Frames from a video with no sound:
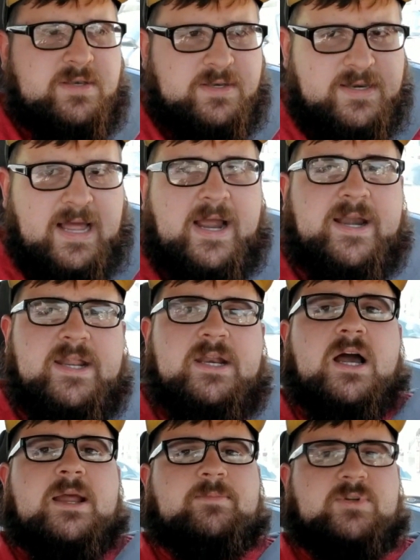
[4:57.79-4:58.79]

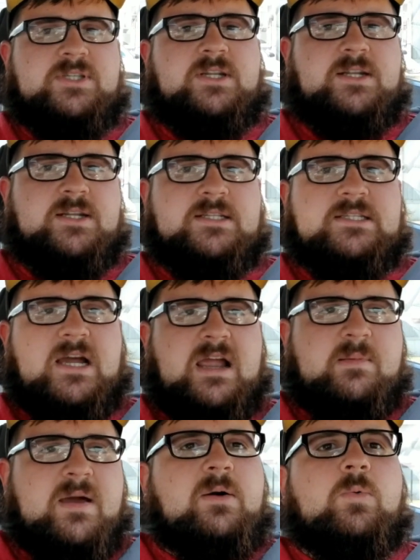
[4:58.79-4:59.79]
99% of the
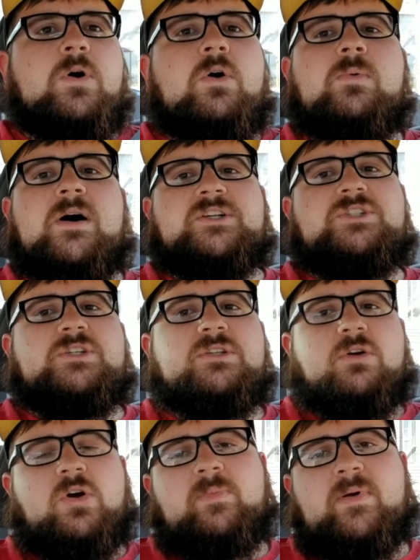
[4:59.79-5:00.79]
time I will wash this
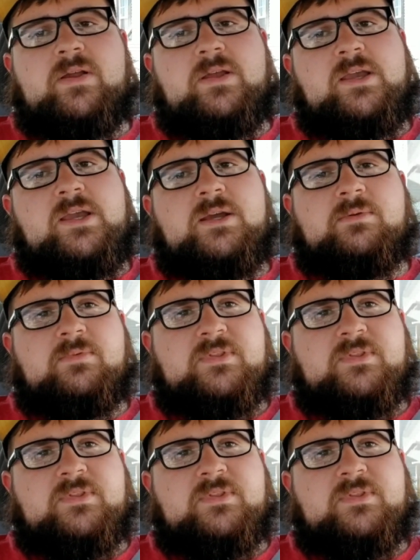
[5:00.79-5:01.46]
car by hand